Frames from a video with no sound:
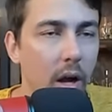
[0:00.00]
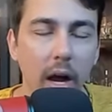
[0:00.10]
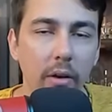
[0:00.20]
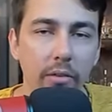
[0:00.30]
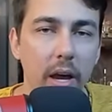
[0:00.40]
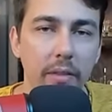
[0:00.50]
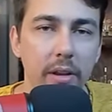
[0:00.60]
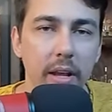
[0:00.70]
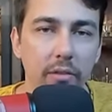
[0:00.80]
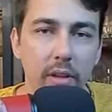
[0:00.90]
I was high the
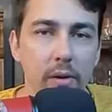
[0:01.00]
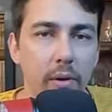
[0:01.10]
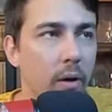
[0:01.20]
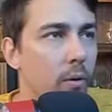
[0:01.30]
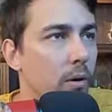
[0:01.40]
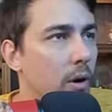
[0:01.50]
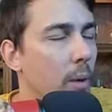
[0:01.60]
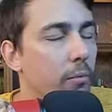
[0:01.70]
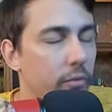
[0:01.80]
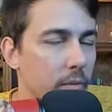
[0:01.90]
next day when I woke
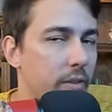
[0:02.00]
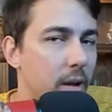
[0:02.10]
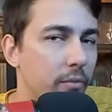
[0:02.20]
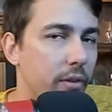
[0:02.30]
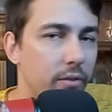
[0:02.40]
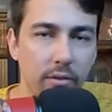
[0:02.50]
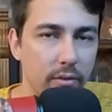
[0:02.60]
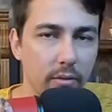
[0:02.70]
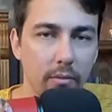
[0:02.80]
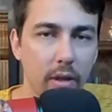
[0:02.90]
up. Sometimes they
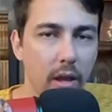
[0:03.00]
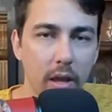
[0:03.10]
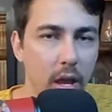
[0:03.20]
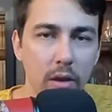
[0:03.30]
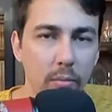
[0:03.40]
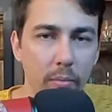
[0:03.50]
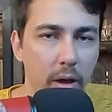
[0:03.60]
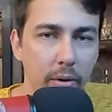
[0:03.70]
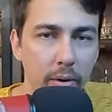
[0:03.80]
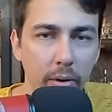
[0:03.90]
just they get you
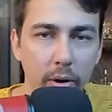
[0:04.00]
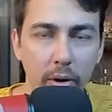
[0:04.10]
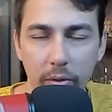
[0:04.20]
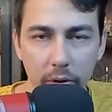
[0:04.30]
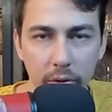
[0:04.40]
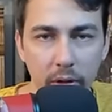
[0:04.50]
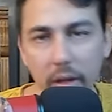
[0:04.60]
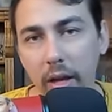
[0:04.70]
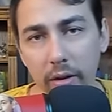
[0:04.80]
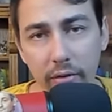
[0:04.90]
better than you can
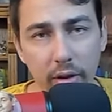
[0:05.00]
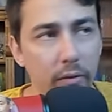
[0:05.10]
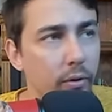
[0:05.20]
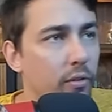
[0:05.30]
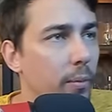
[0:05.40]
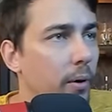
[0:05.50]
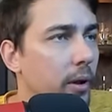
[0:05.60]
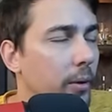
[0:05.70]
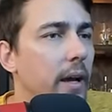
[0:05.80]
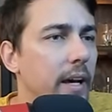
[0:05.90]
get yourself with smoking.